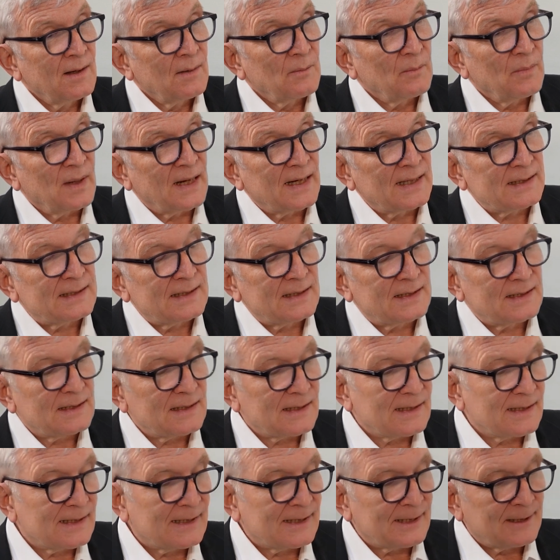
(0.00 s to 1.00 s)
But
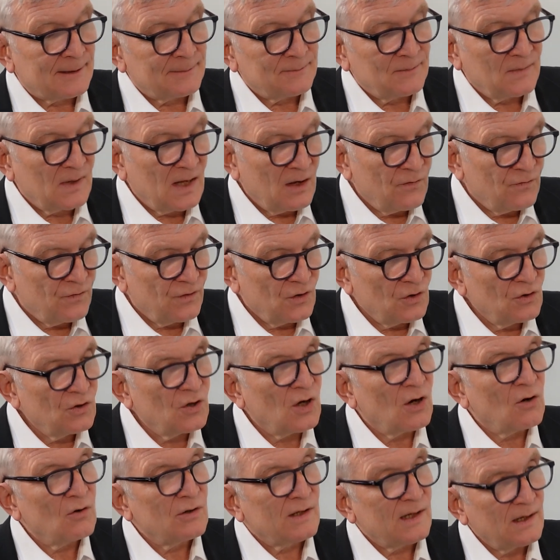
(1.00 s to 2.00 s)
if you
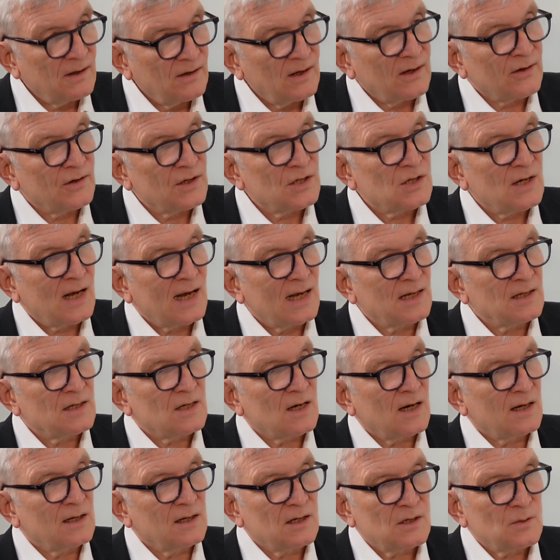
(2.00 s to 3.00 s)
know that there is
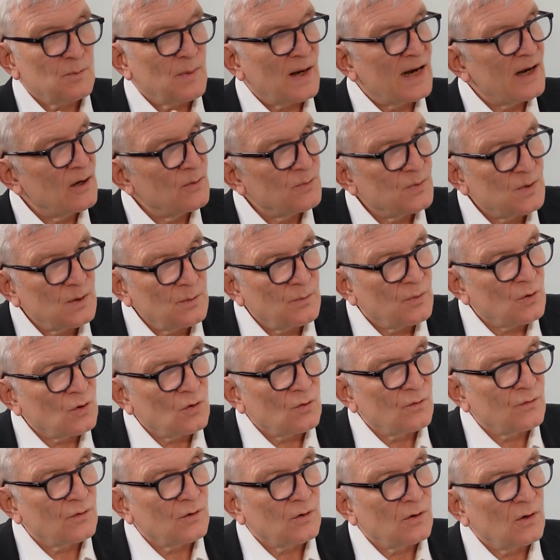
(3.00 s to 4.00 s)
cancer and it's biopsy
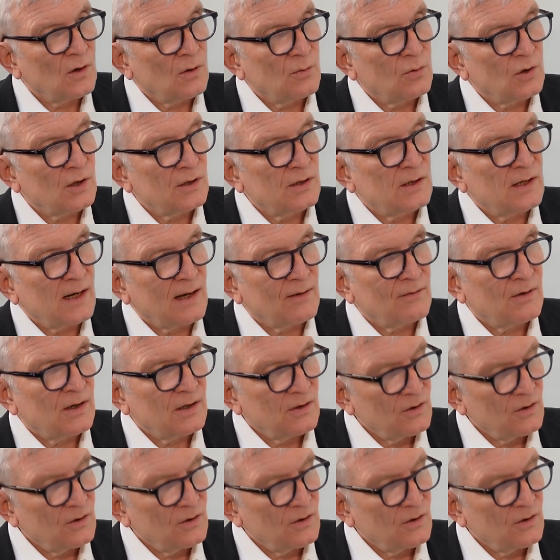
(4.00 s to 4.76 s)
proven or whatever,